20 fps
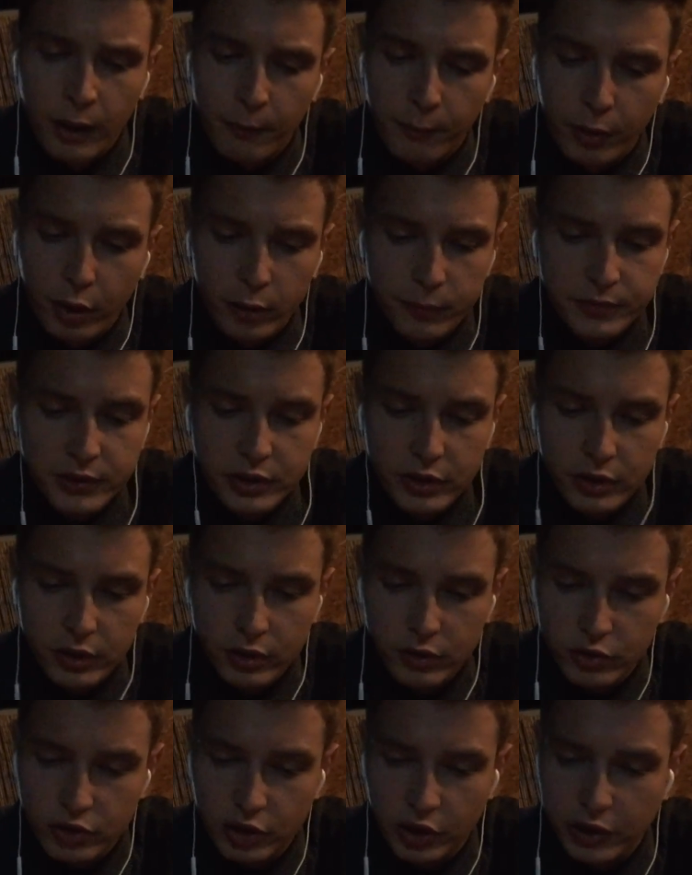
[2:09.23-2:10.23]
Perps
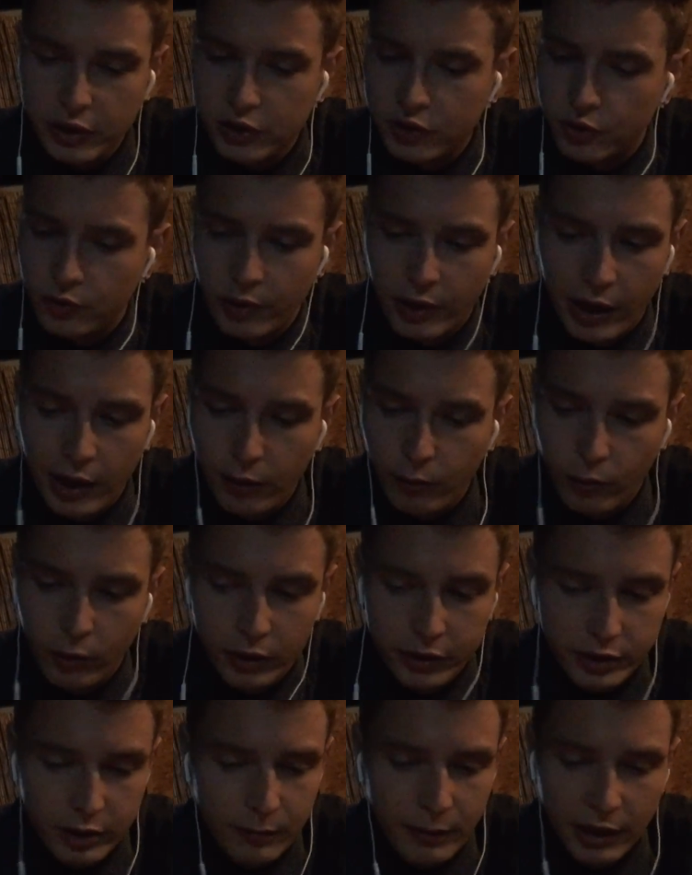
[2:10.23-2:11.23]
usually do not
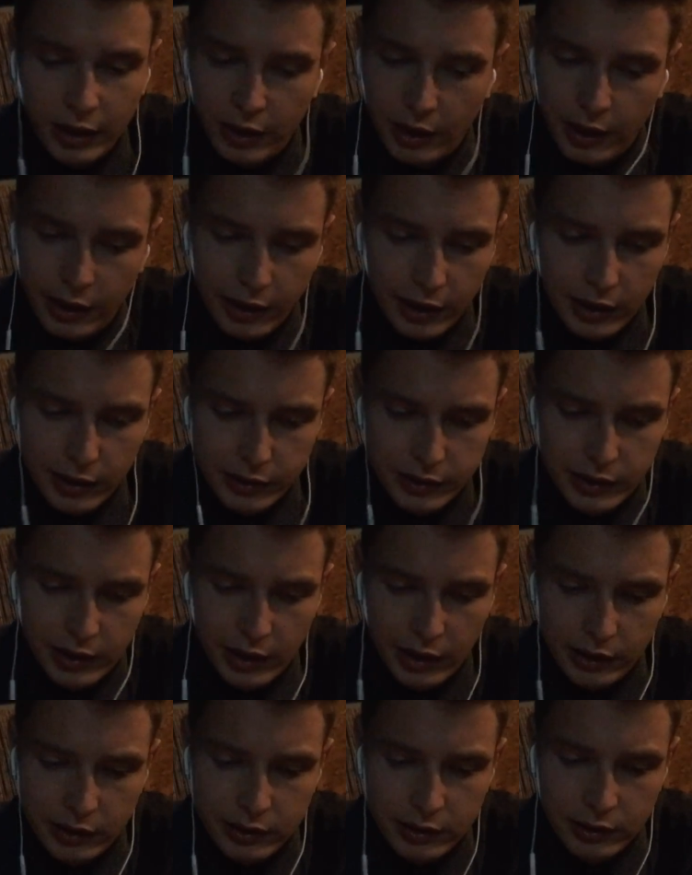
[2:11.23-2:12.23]
want to make eye
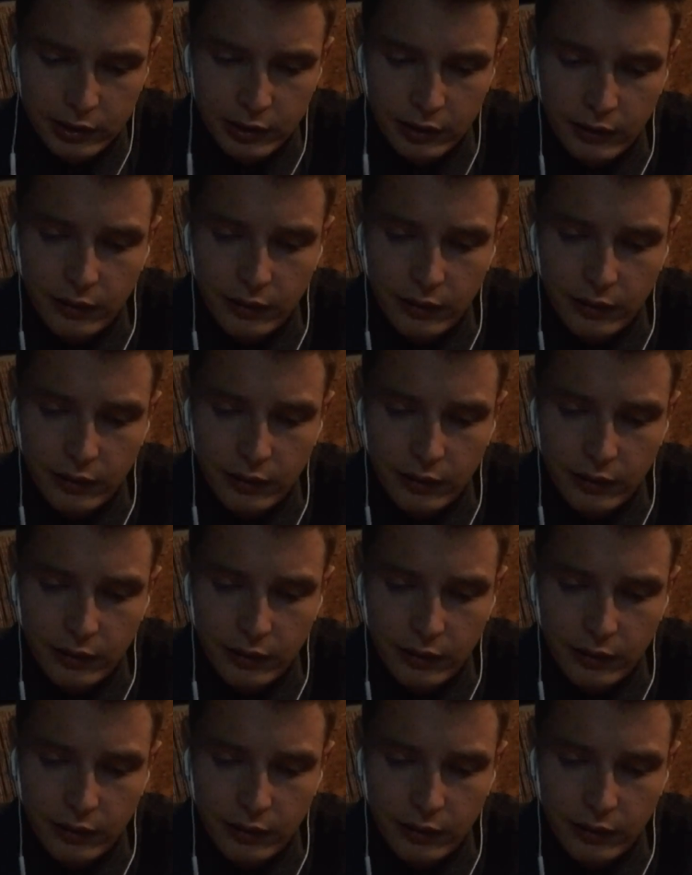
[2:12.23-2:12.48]
contact.